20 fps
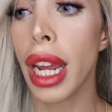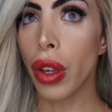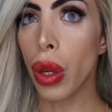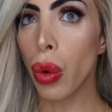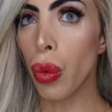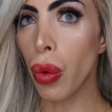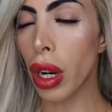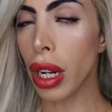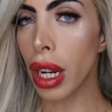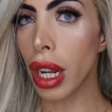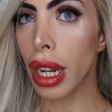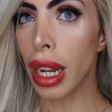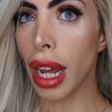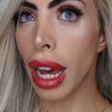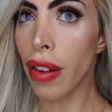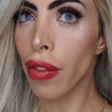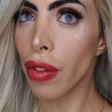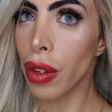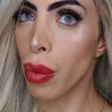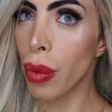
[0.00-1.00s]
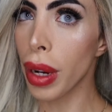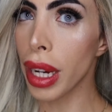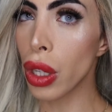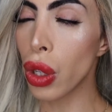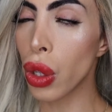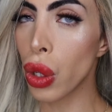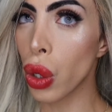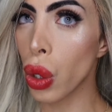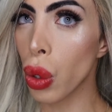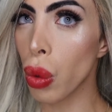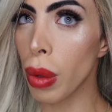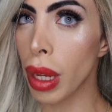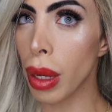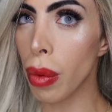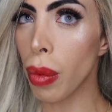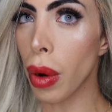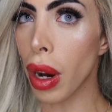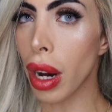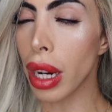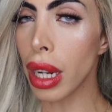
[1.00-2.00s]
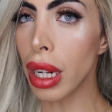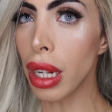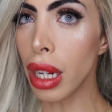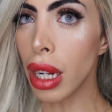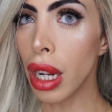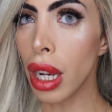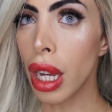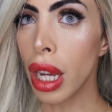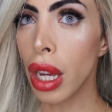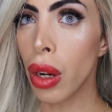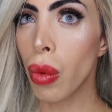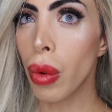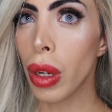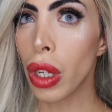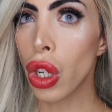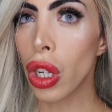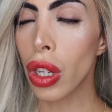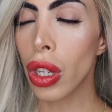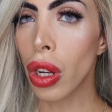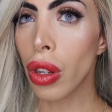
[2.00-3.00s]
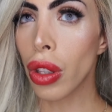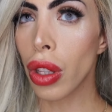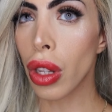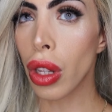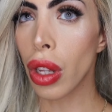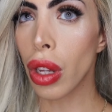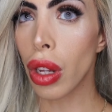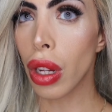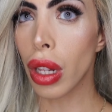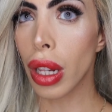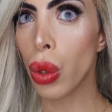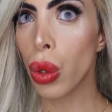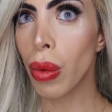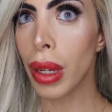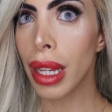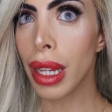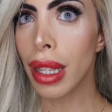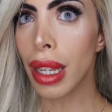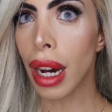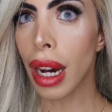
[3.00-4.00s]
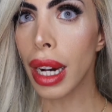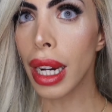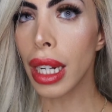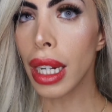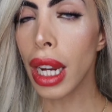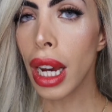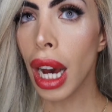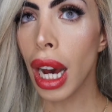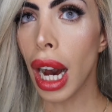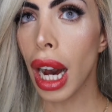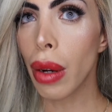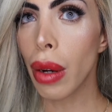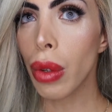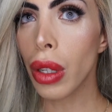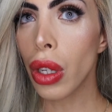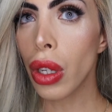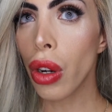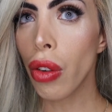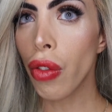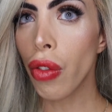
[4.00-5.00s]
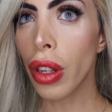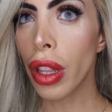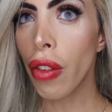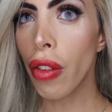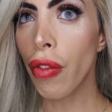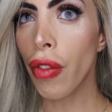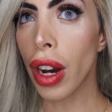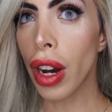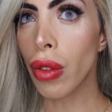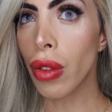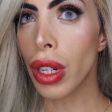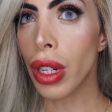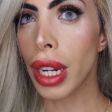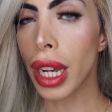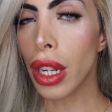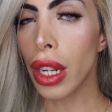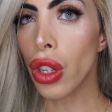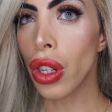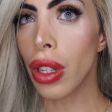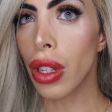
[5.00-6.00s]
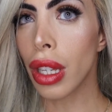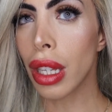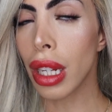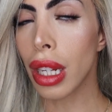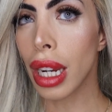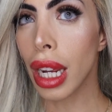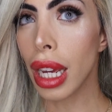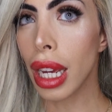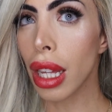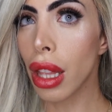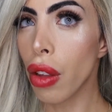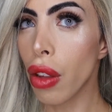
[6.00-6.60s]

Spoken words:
you want an everyday dewy one, which is on the dewy side, I would go for the foundation stick.